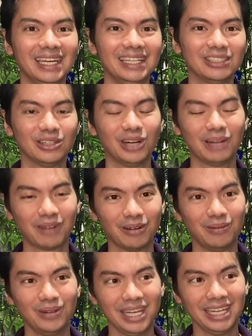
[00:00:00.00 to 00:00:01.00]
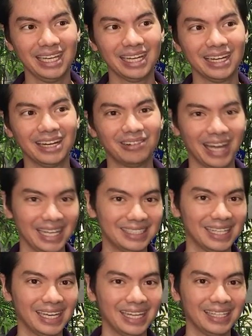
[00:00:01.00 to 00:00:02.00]
So I'll probably get a
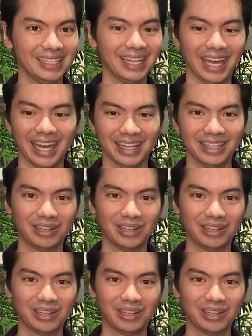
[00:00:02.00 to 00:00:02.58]
Ryzen and the